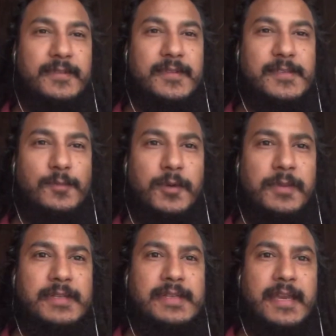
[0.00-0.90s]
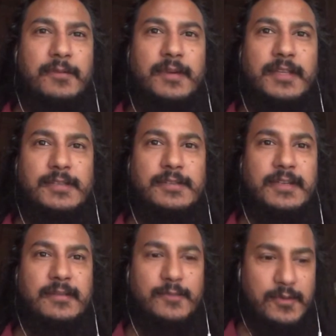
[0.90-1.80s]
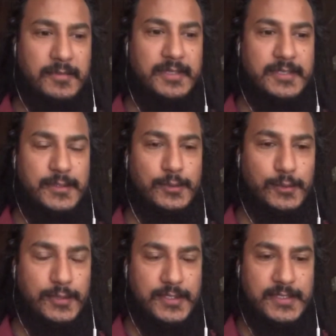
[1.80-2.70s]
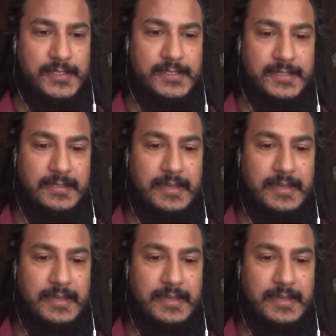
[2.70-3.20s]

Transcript: this moment I wanted to take a moment to this: